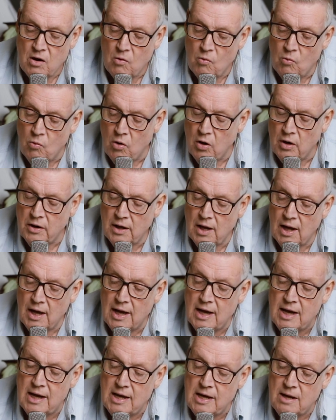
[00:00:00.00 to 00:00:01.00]
What
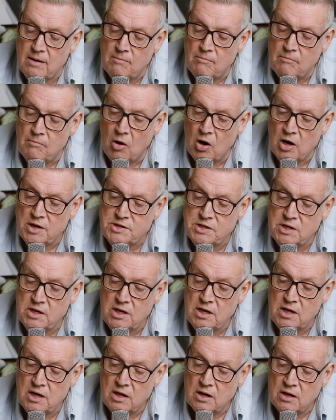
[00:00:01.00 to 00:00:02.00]
a
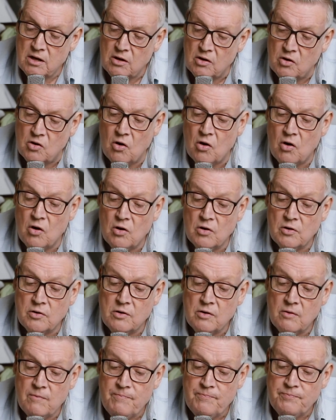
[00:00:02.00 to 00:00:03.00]
mighty
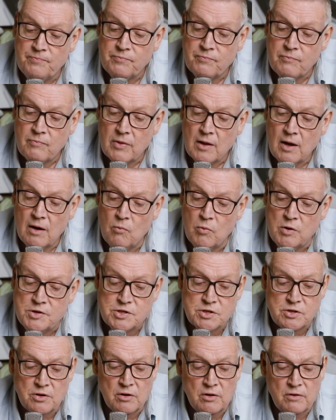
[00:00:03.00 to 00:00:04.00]
God we
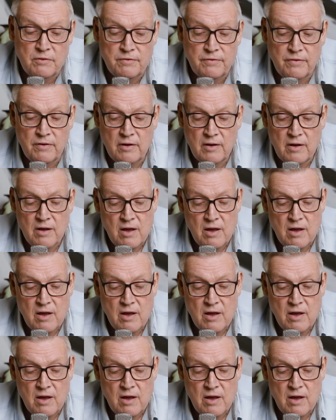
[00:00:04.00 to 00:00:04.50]
serve.